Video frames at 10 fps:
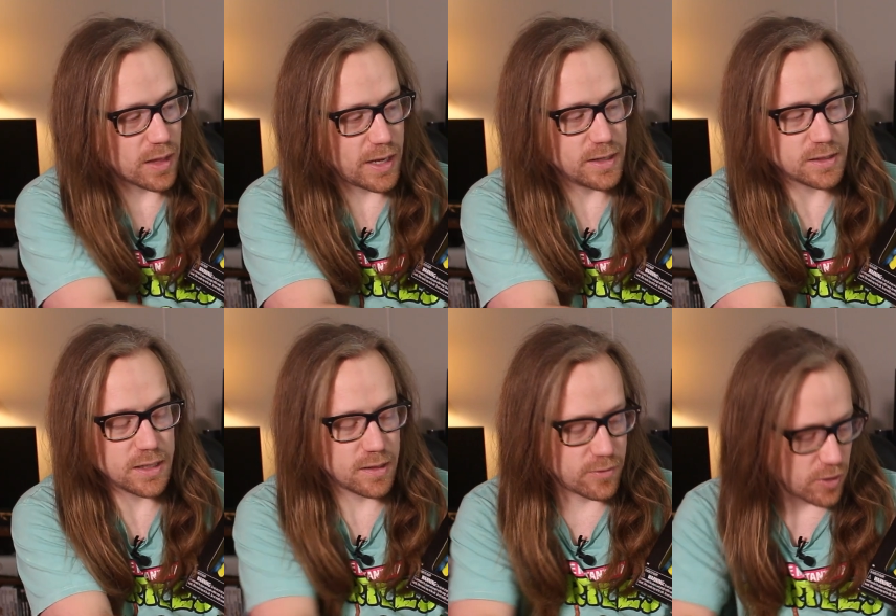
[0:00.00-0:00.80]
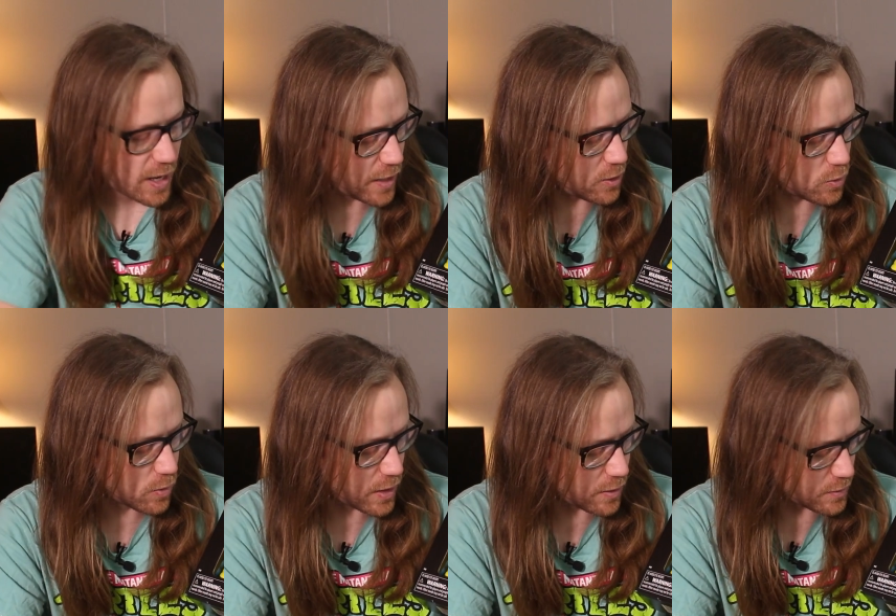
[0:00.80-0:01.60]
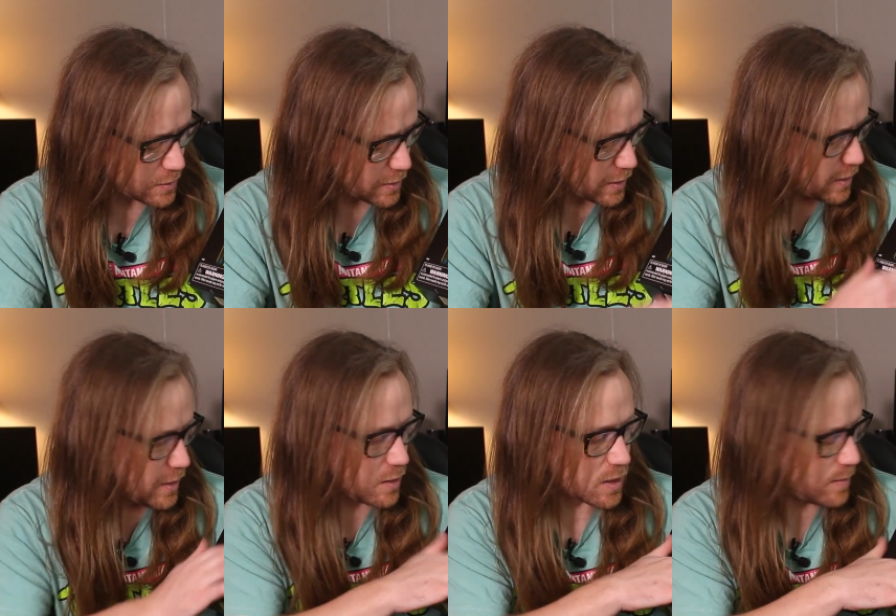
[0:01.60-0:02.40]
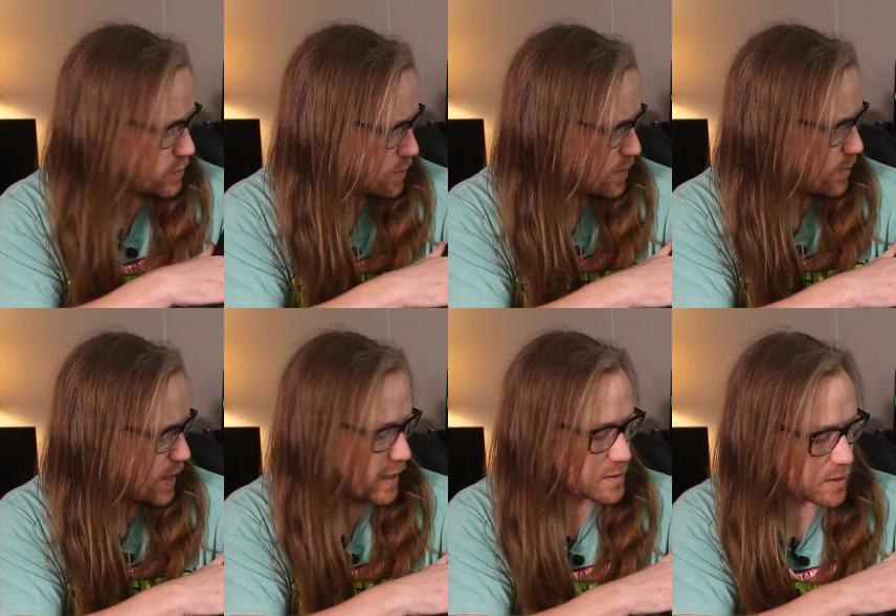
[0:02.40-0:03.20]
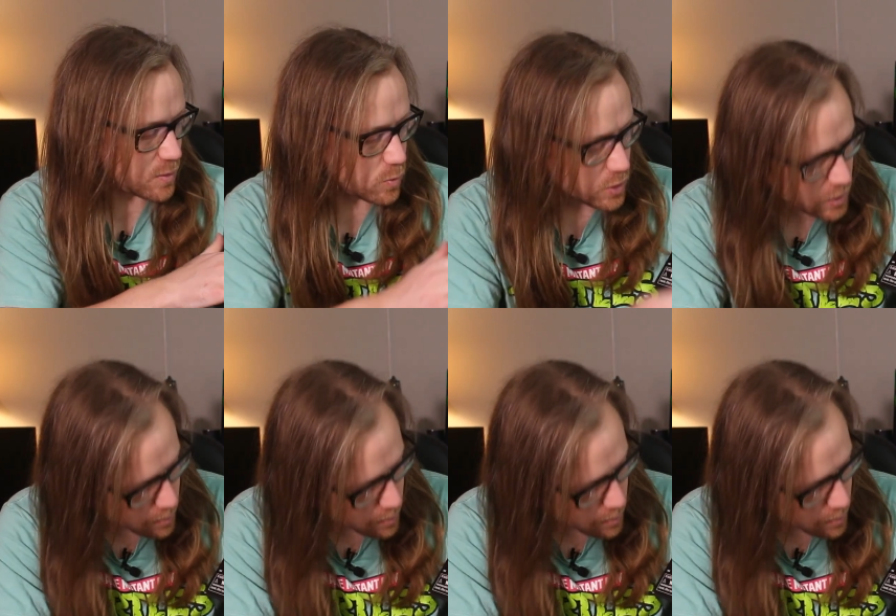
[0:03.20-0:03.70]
18 of your Accu rounds. Comes with the magazine, which I